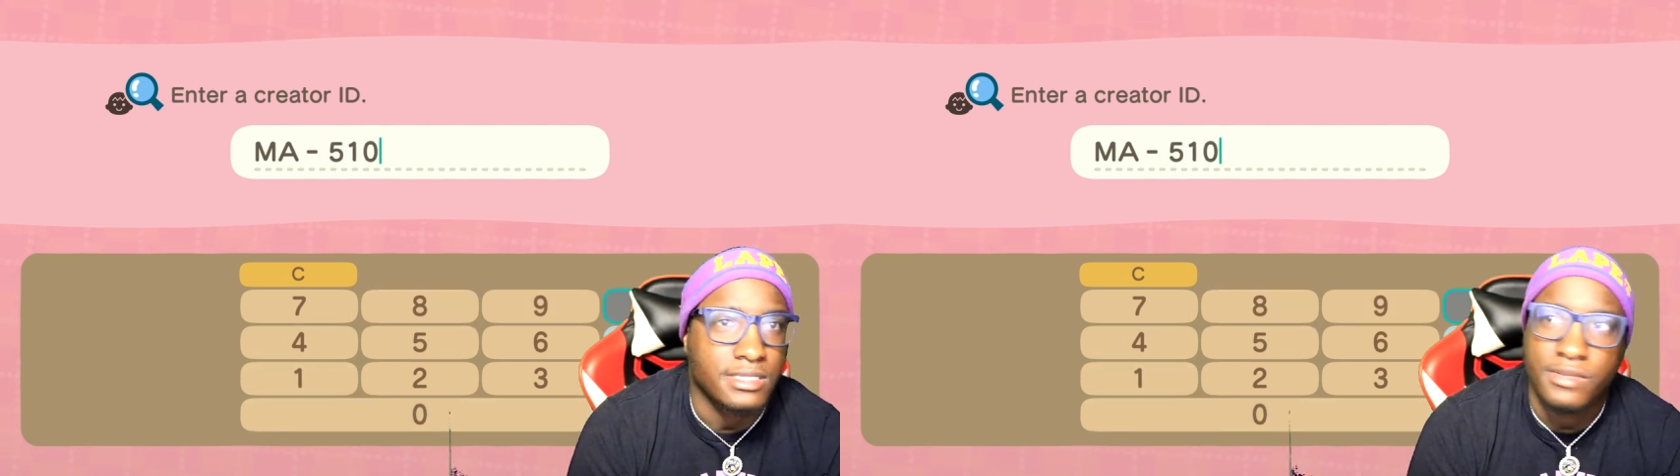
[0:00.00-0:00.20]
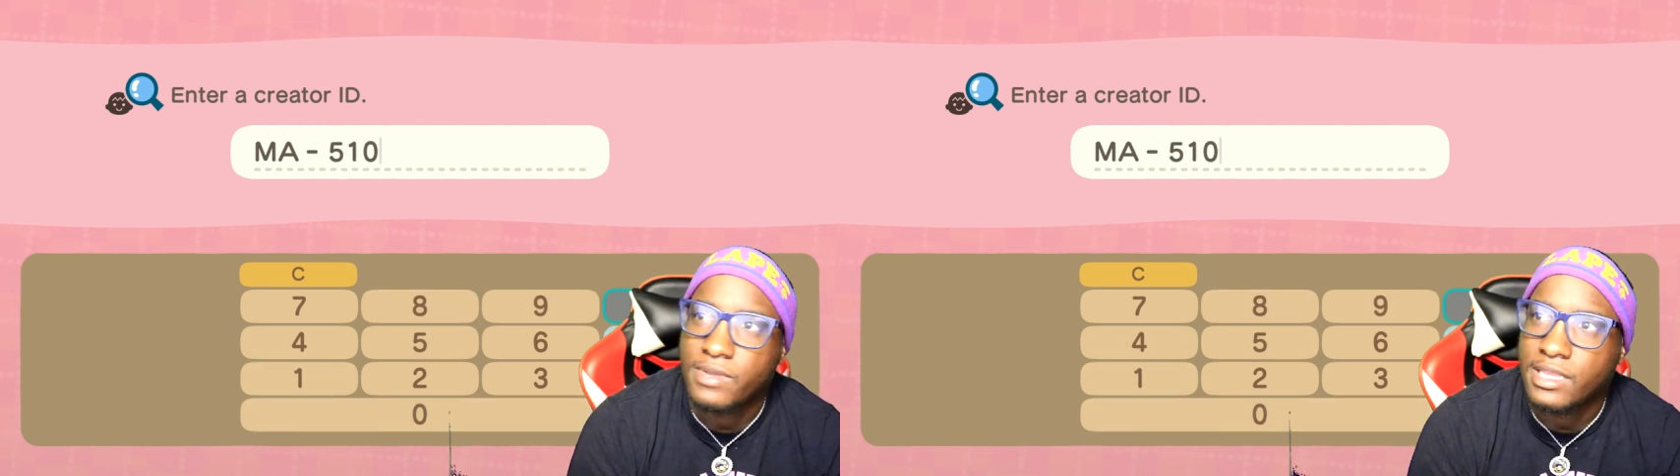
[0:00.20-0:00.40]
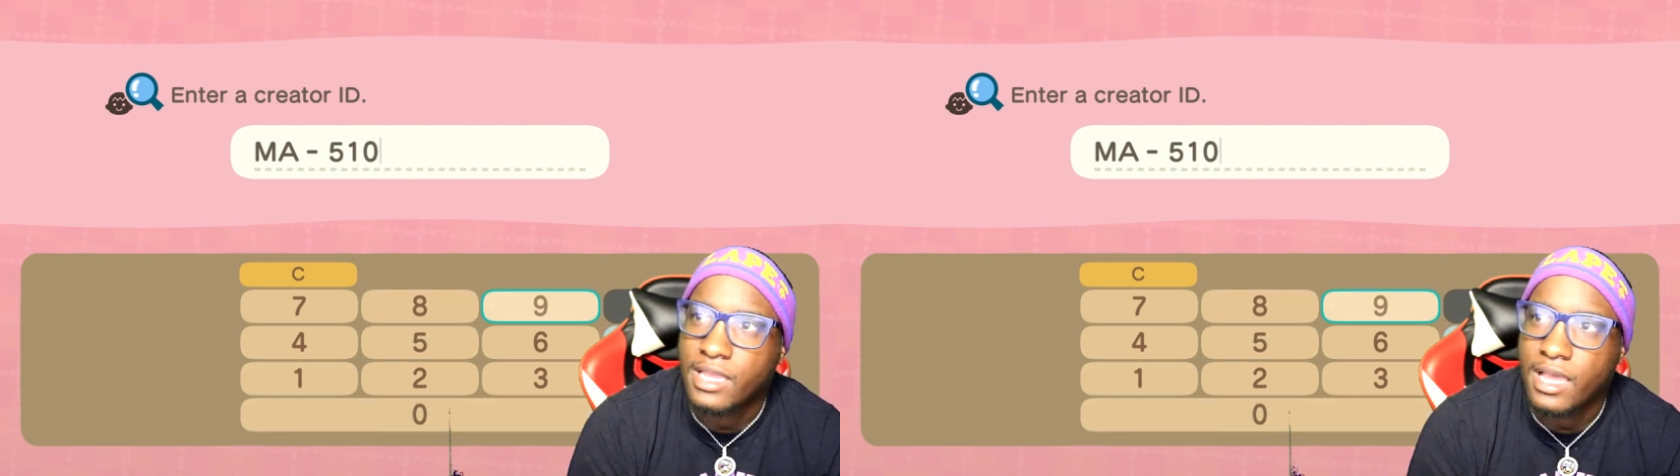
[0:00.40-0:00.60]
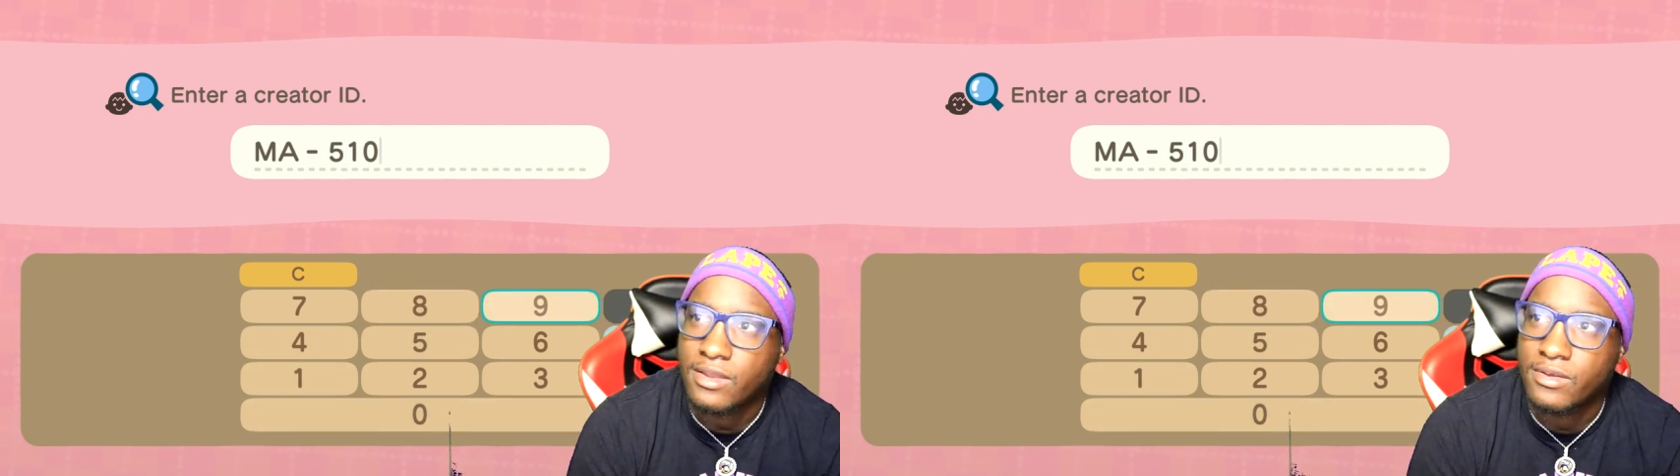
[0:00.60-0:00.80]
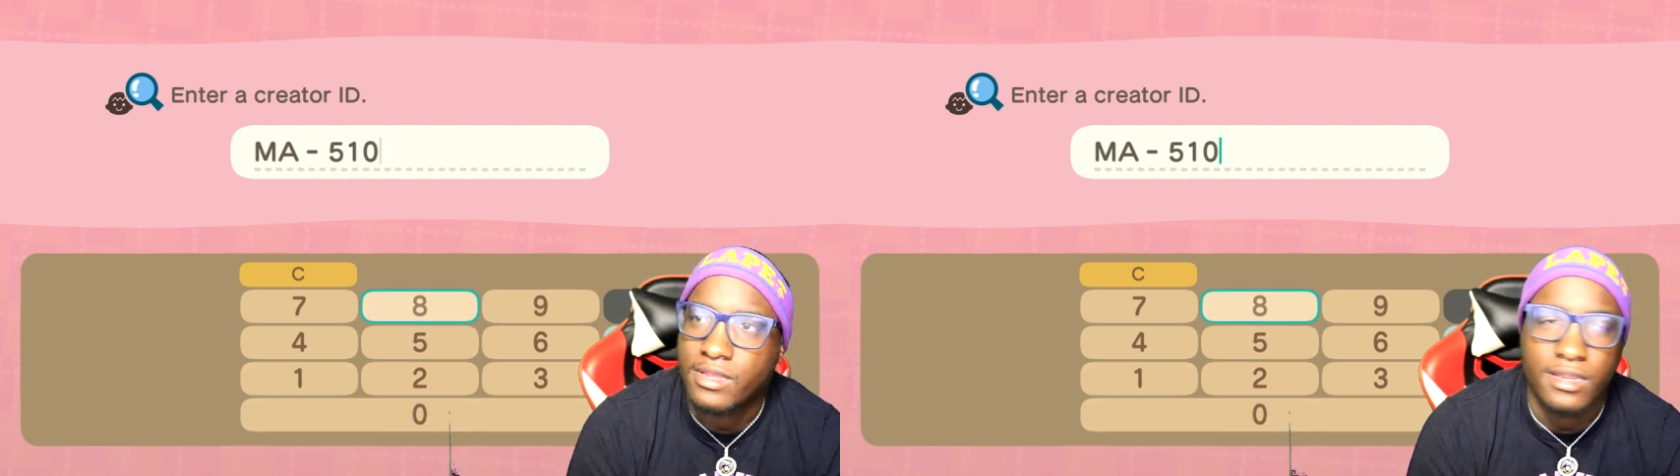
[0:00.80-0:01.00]
See what he got
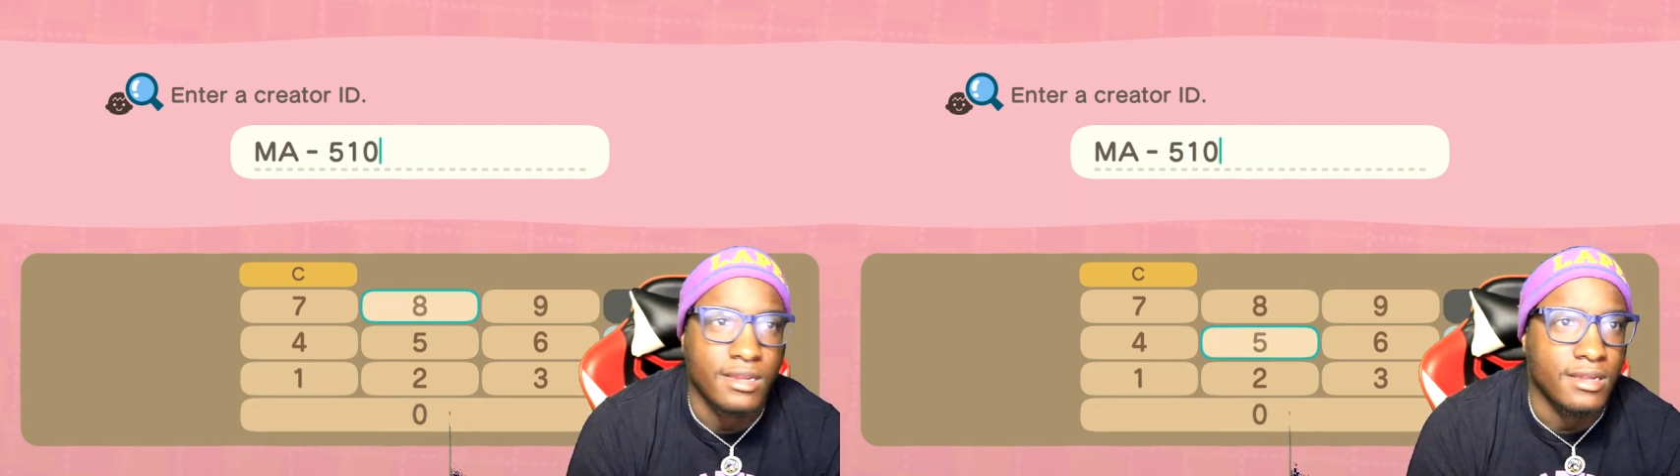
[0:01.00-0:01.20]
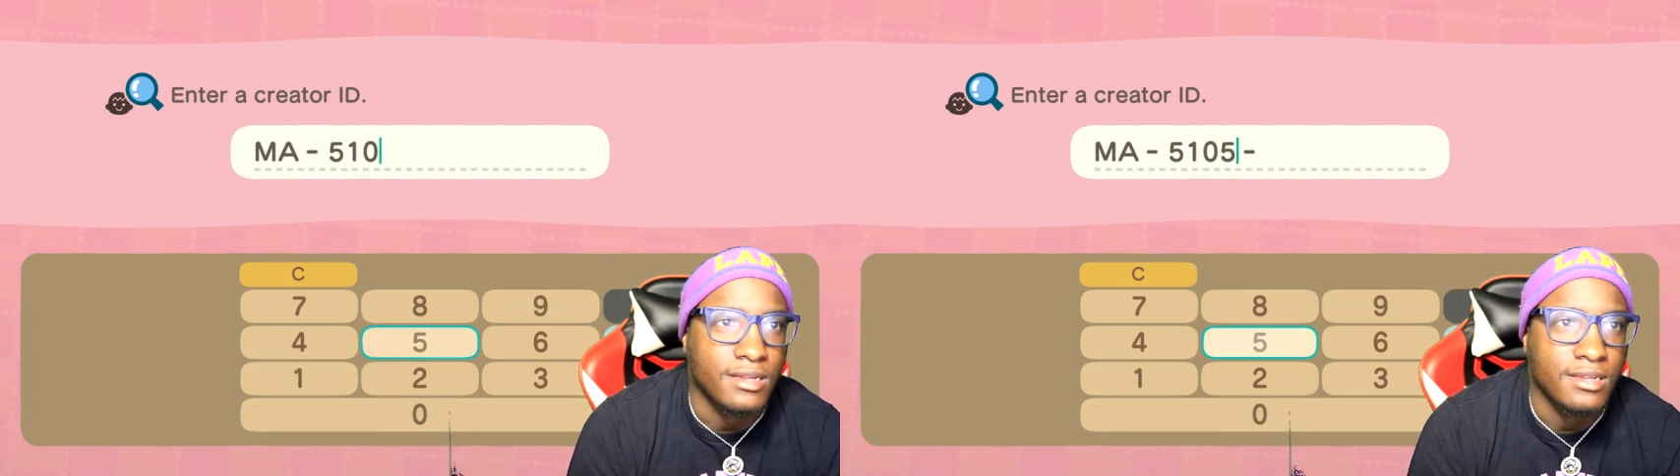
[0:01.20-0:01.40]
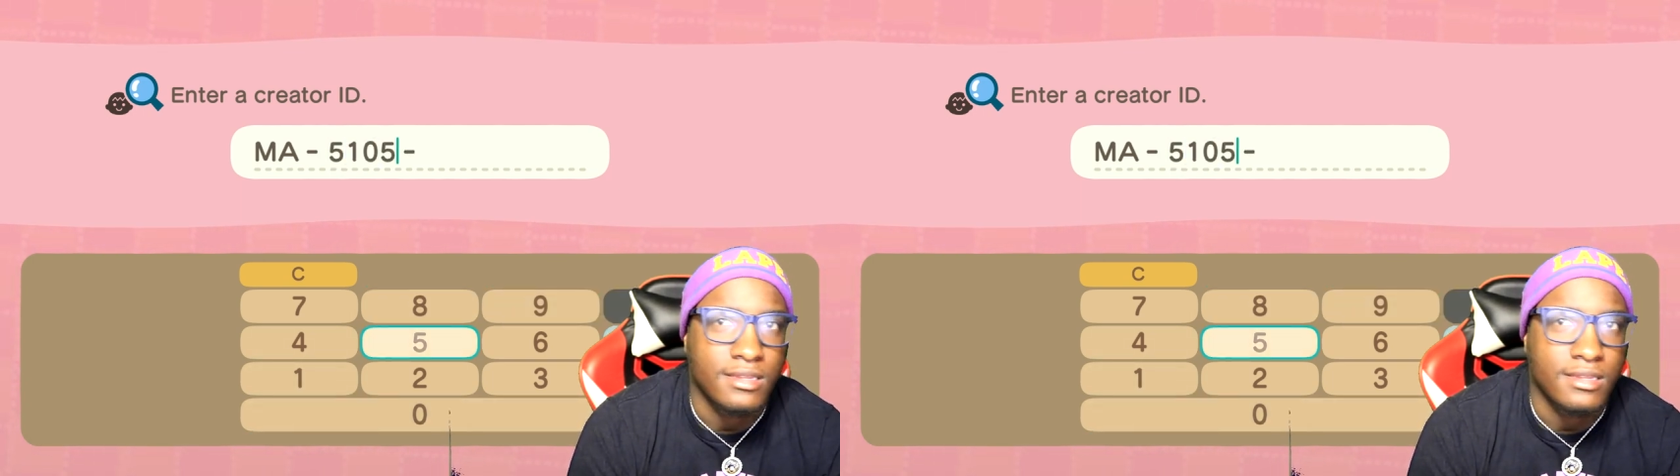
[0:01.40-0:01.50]
on here.